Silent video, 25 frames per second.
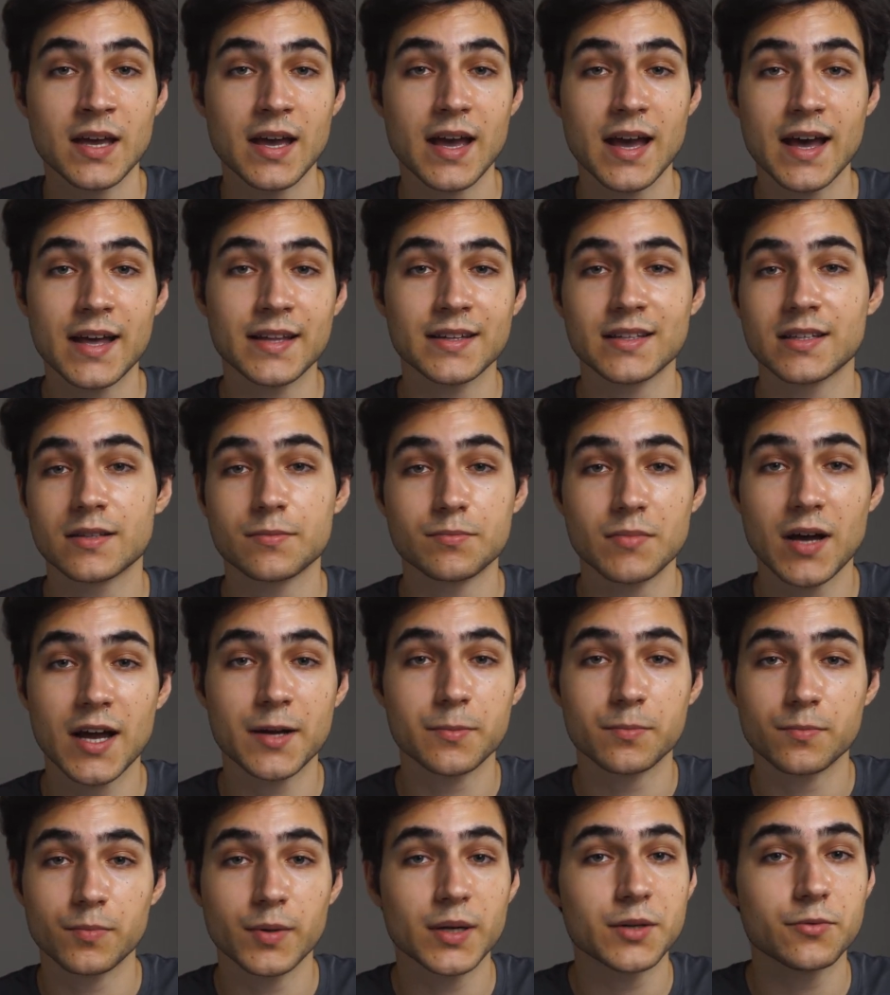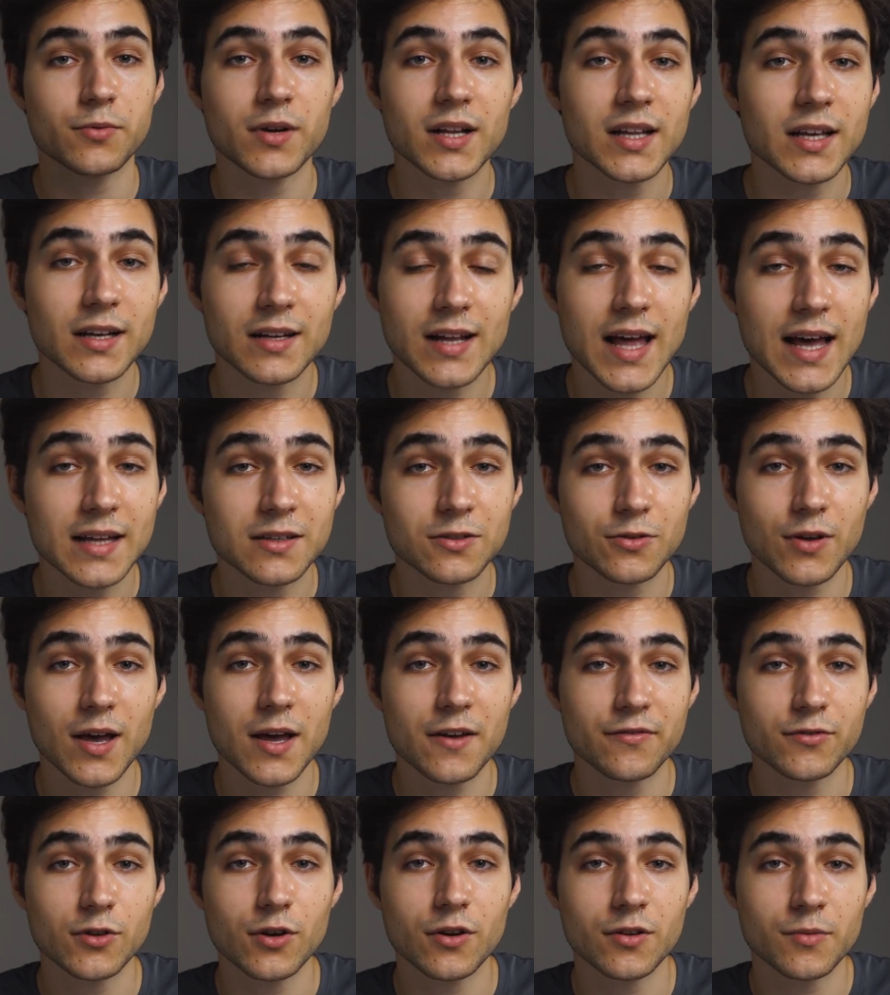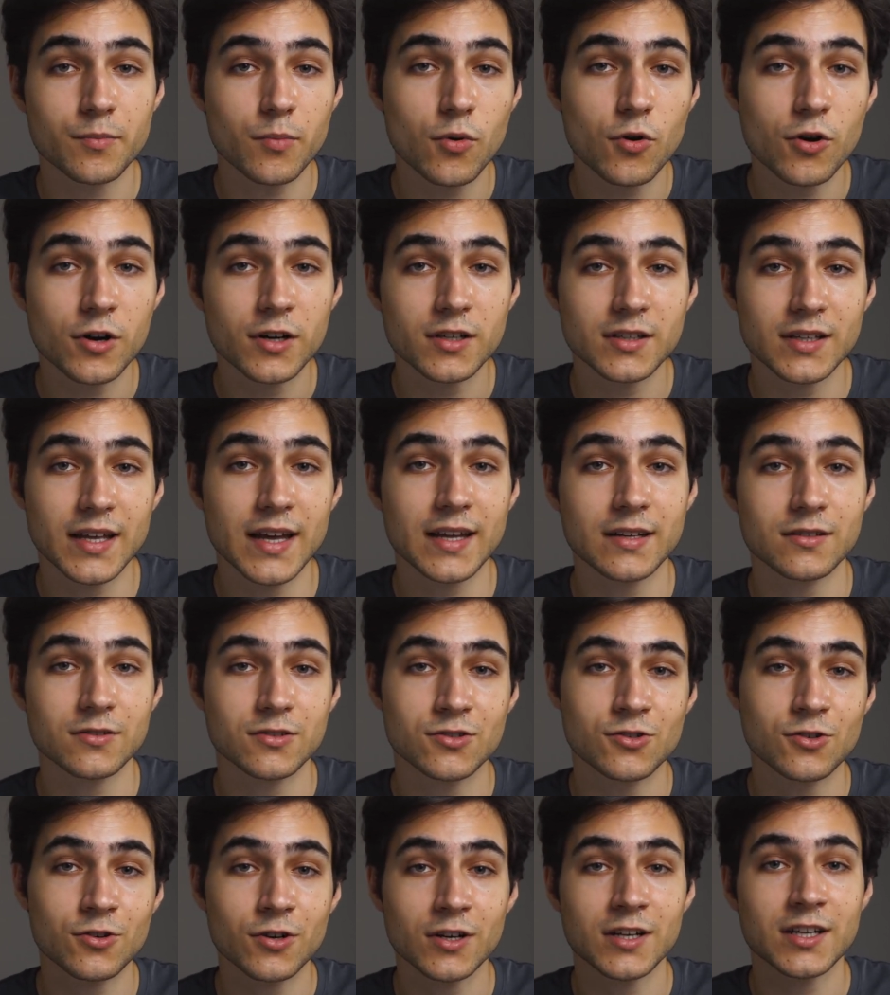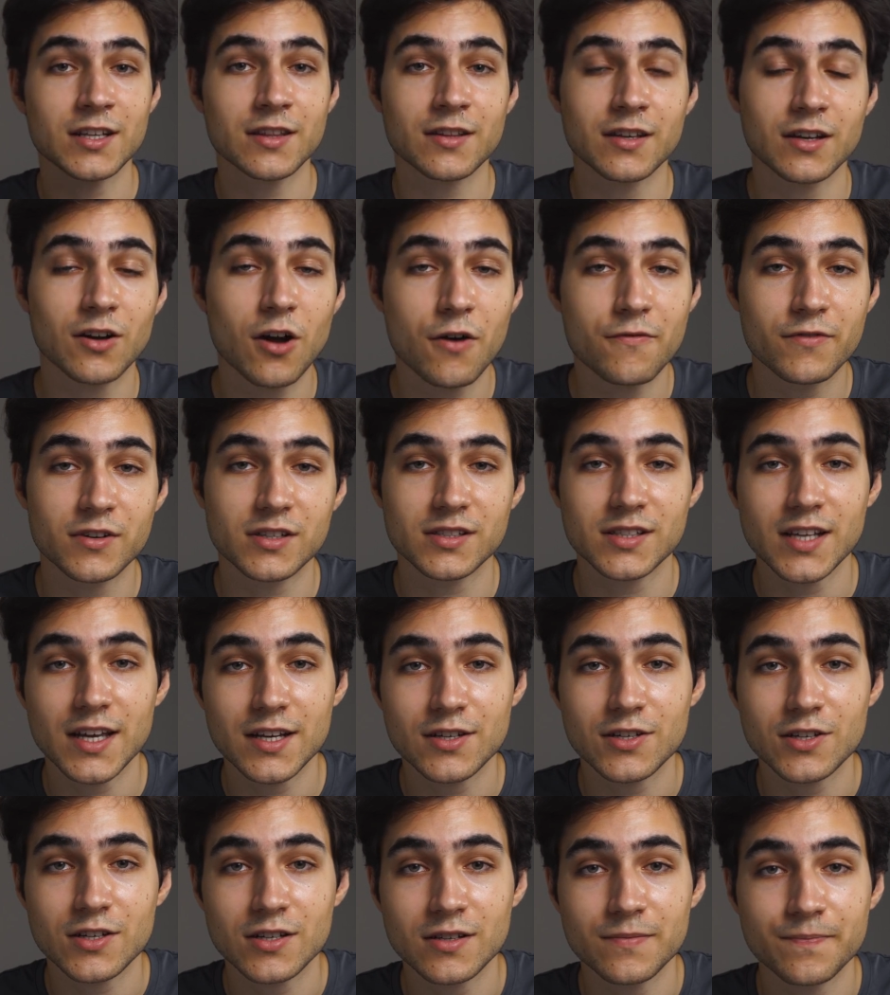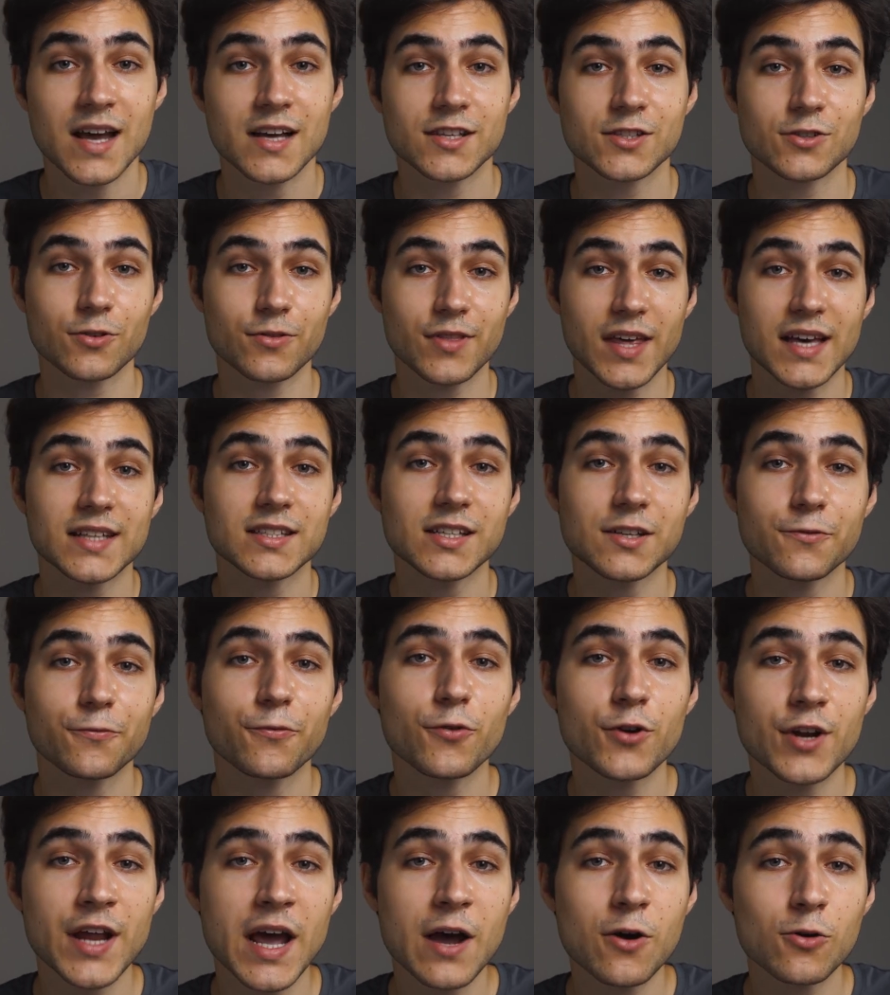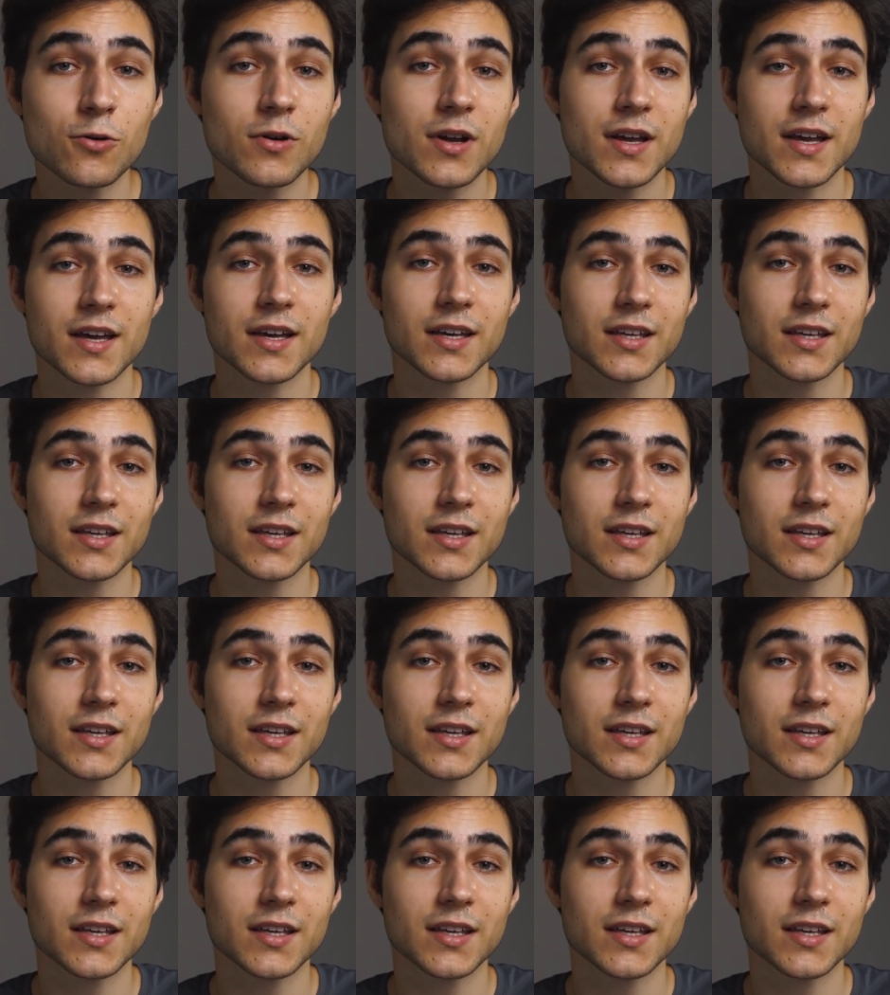and I'd be really glad to have you on board and join in the conversation. So that's it for now.